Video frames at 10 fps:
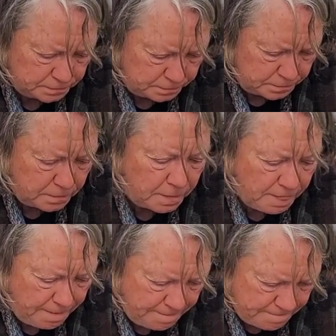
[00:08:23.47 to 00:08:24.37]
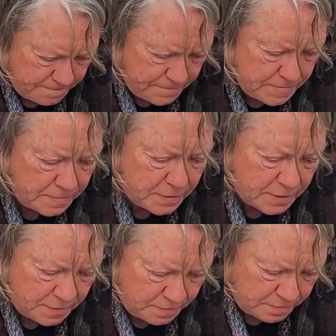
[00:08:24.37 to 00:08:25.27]
sleet, whatever
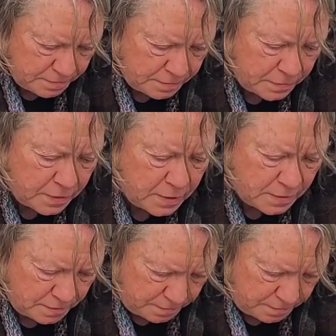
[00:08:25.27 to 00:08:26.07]
inside of there.